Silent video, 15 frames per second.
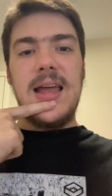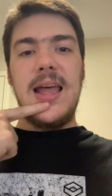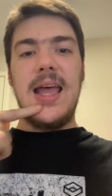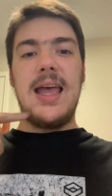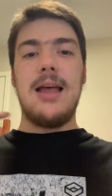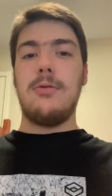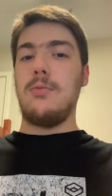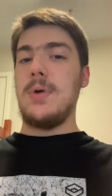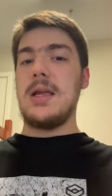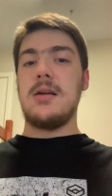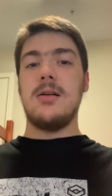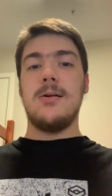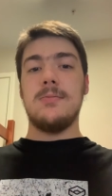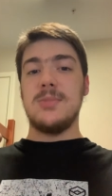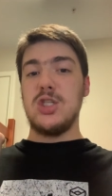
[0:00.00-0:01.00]
and we
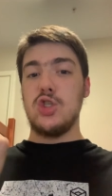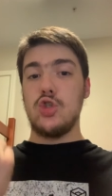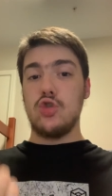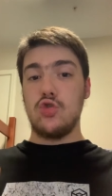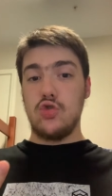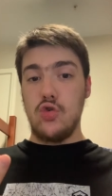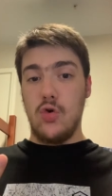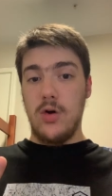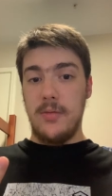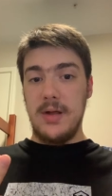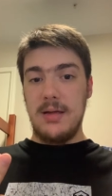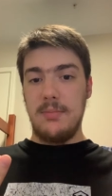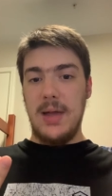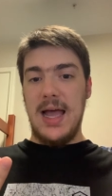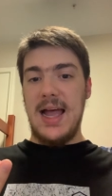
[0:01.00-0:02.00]
come
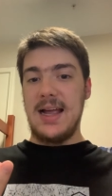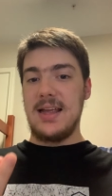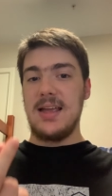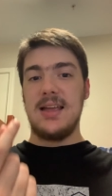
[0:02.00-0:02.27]
storming back.